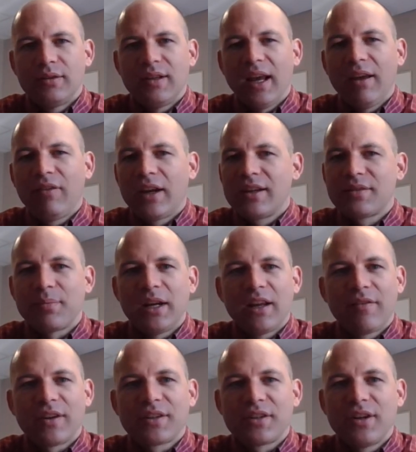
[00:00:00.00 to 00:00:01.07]
David, as
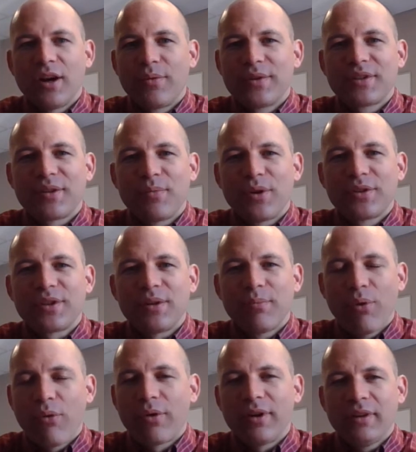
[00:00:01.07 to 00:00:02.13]
many of us know, was the most
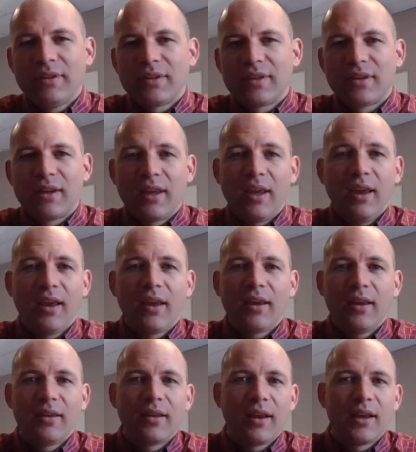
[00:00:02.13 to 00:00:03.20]
important
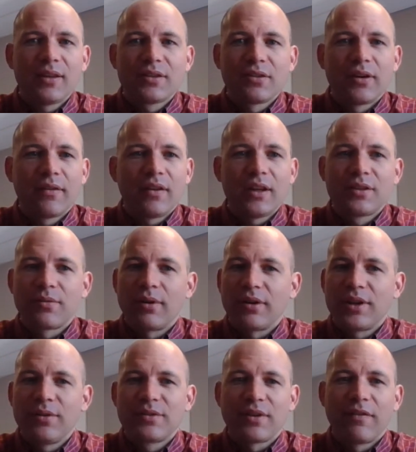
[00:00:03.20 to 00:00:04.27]
king in the history of
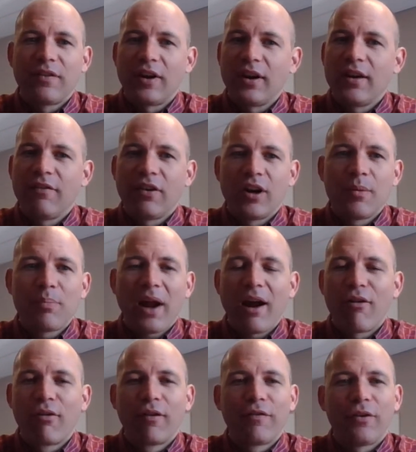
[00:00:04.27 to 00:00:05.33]
Israel. He was a very, very
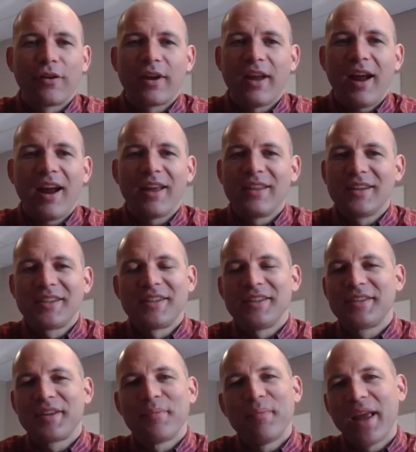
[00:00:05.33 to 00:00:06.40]
powerful guy. This
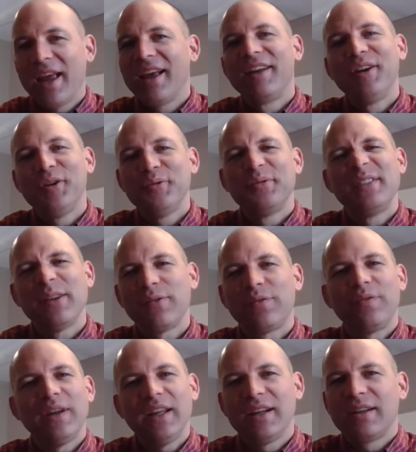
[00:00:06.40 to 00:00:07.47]
is the man who
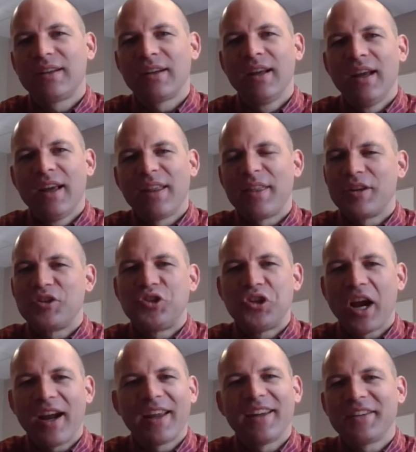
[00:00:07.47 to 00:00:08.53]
defeated the
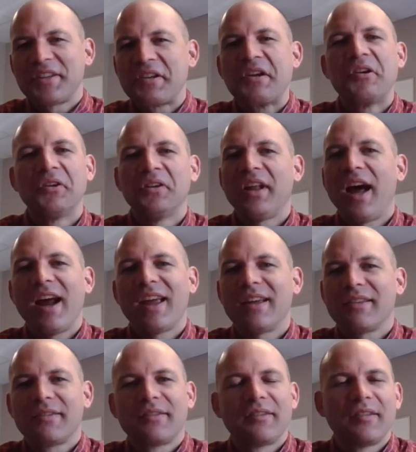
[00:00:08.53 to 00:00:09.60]
giant
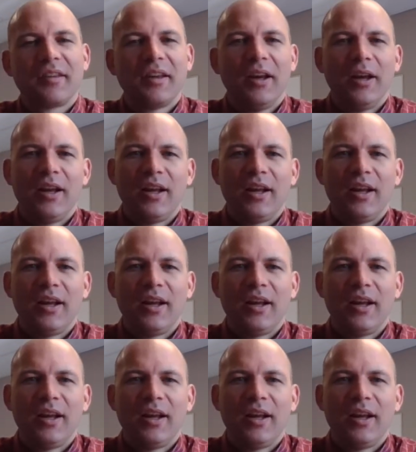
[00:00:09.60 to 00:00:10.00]
Goliath.